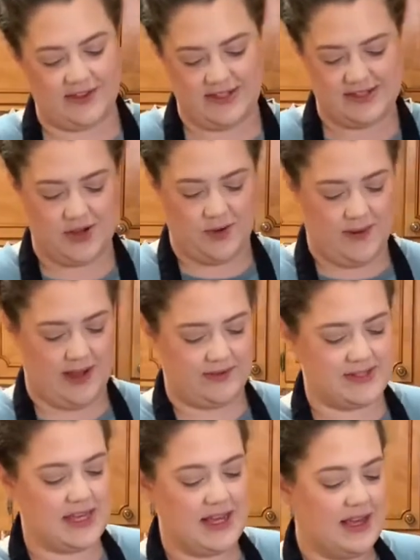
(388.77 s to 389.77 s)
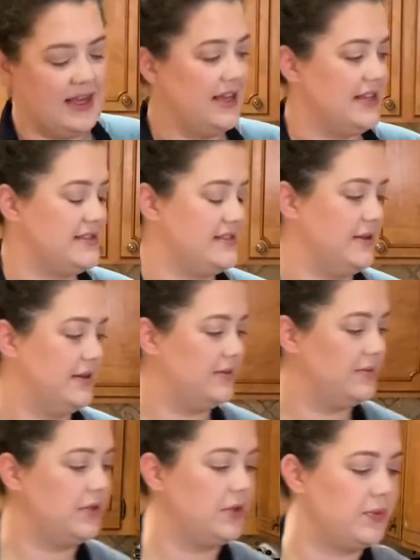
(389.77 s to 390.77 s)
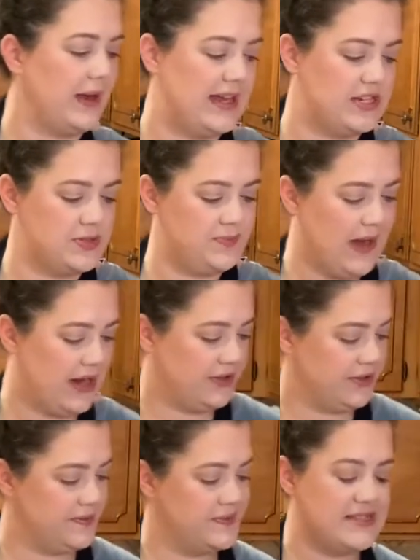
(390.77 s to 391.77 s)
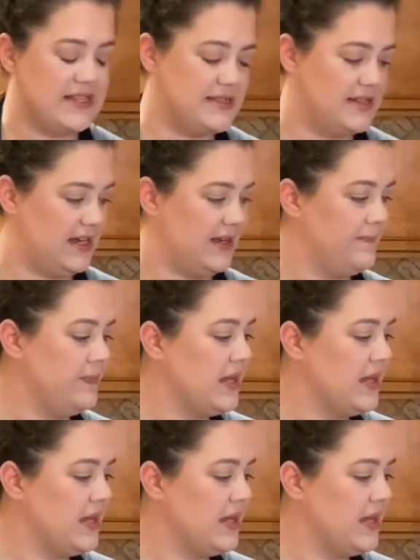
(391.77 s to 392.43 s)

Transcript: this go around, is the little ranch powder seasoning.